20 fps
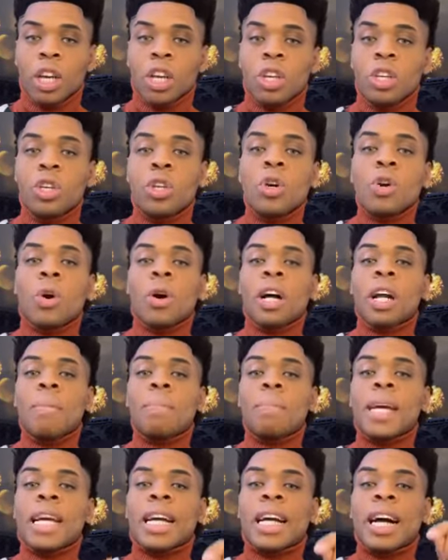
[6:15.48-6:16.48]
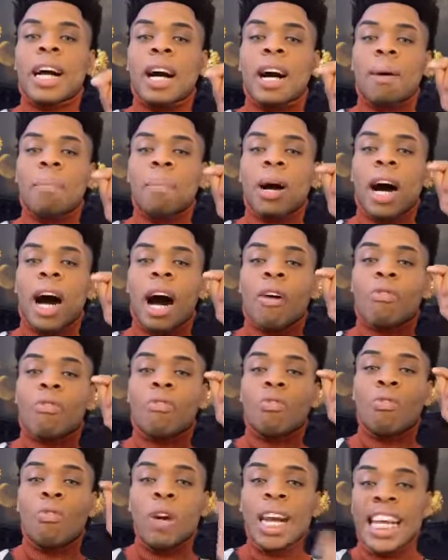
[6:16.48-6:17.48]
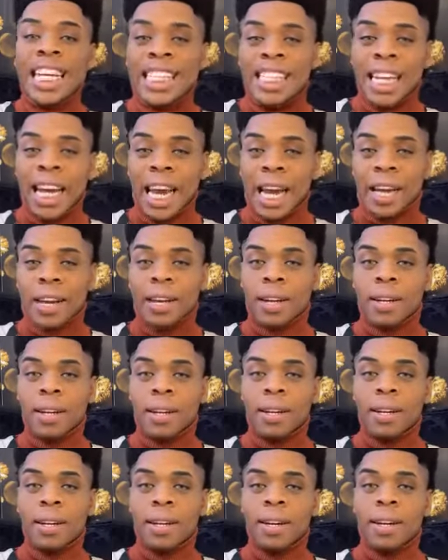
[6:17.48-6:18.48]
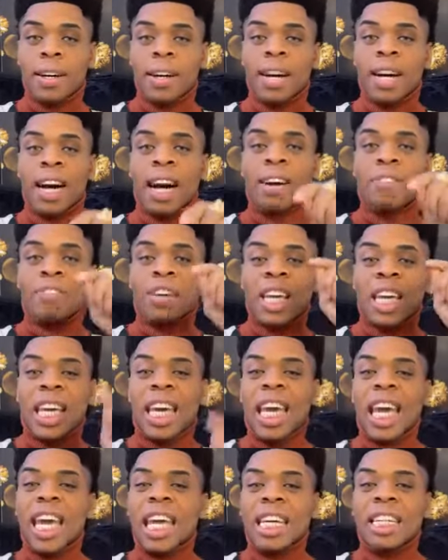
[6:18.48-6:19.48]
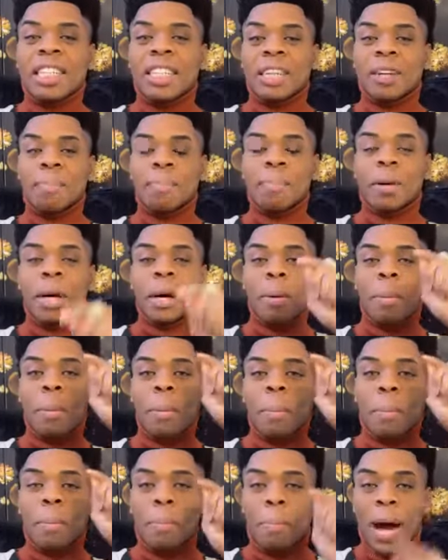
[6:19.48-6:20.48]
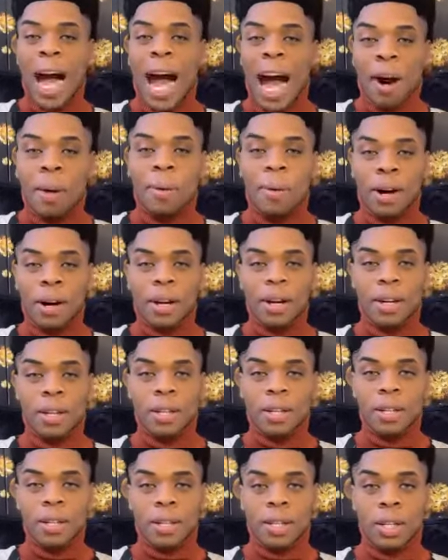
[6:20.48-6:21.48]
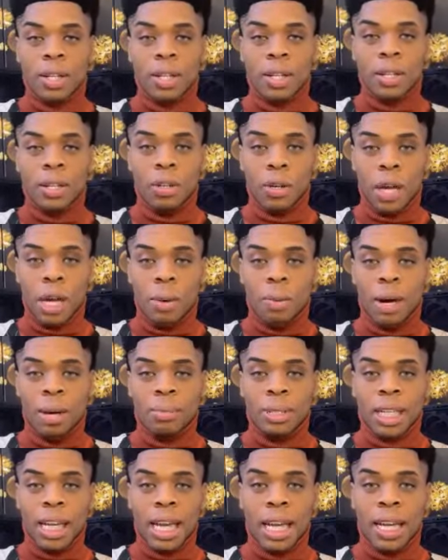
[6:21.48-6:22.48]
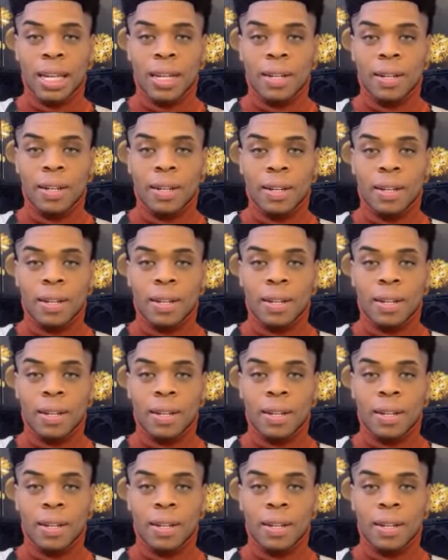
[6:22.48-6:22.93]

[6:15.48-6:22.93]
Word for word: you're going to become a reject of kingdom power. You hear what I'm saying?